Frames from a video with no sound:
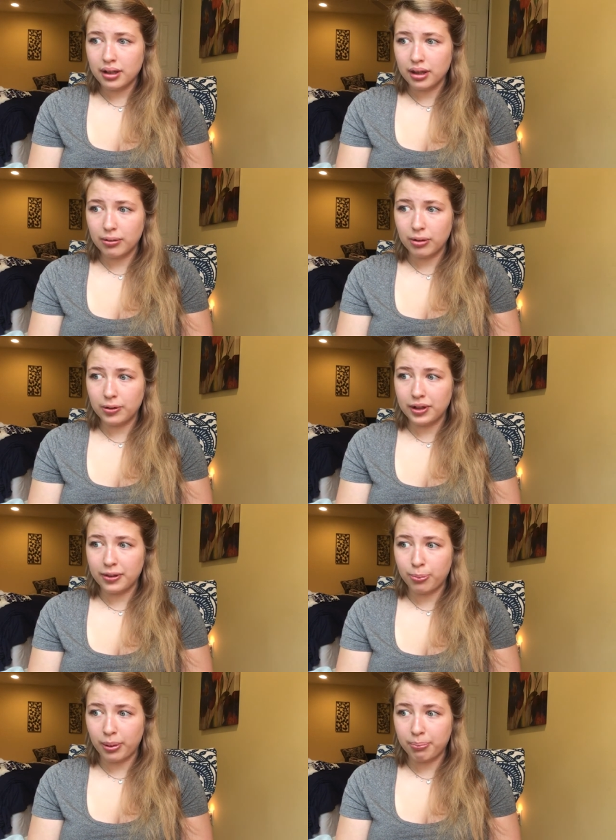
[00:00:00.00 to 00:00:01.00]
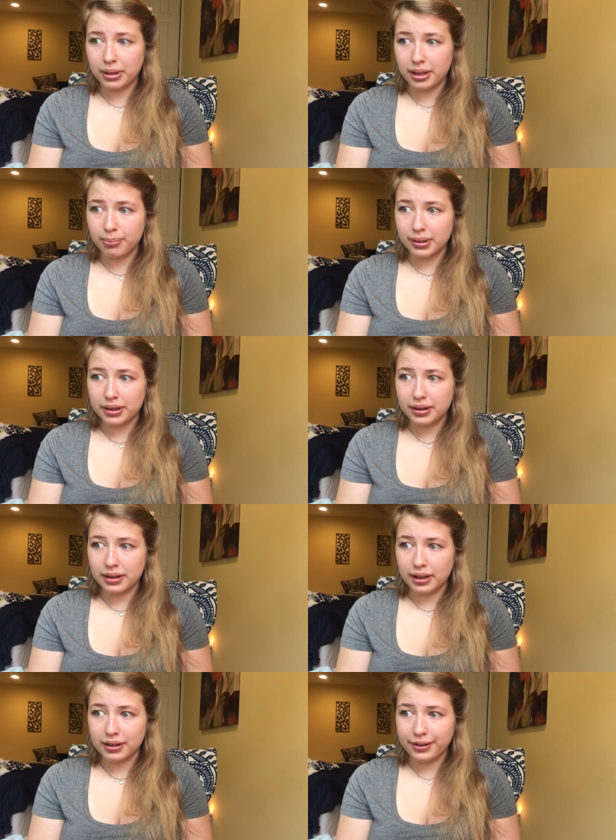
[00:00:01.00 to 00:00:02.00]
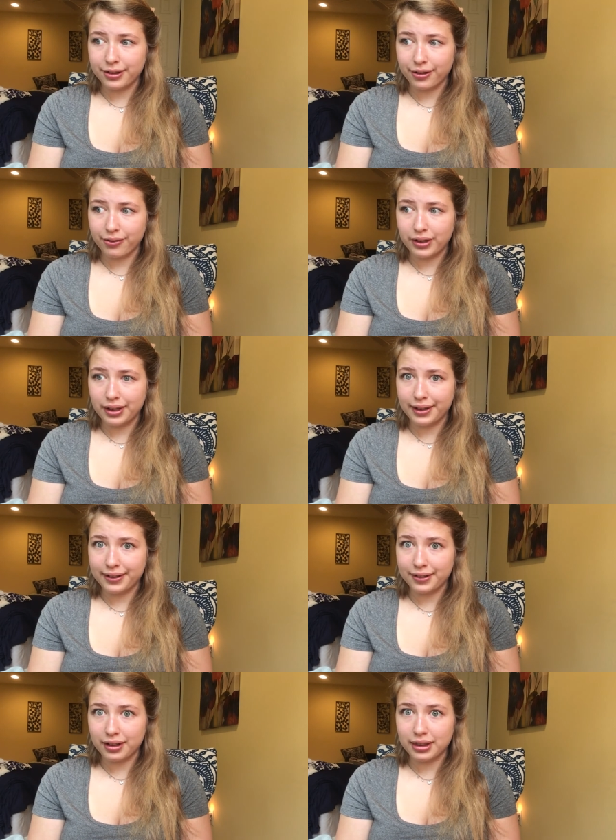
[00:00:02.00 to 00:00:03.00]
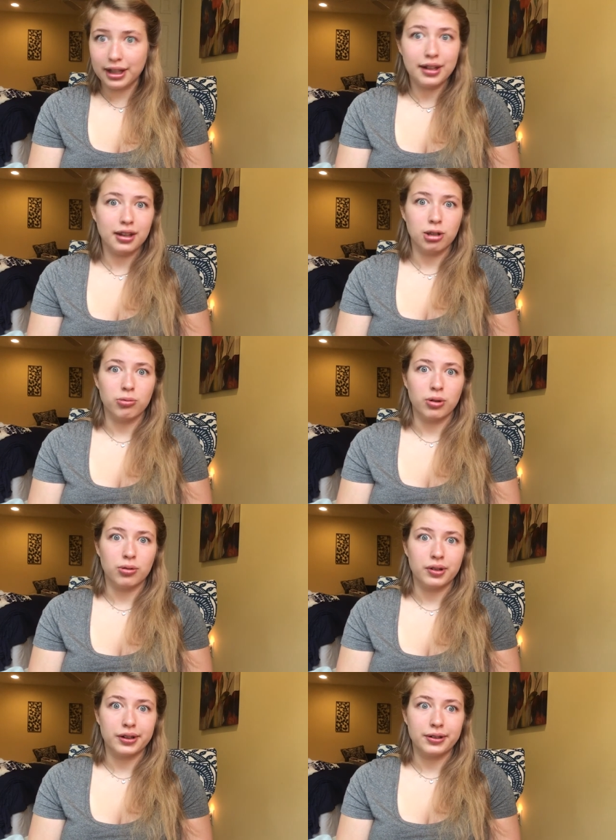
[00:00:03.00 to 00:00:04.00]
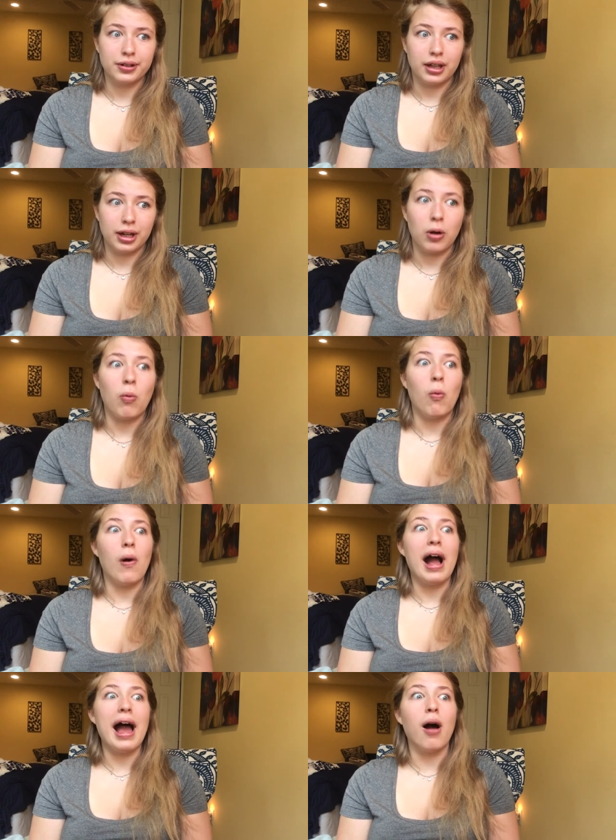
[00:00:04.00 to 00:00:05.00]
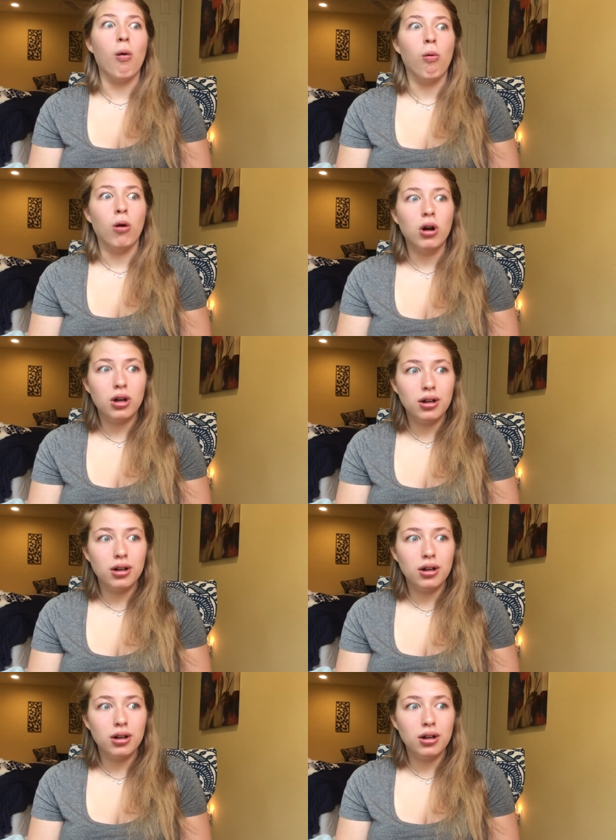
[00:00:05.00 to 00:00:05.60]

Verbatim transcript: the road is bumpy, but then you realize you're at the end of the road and you're like, wow,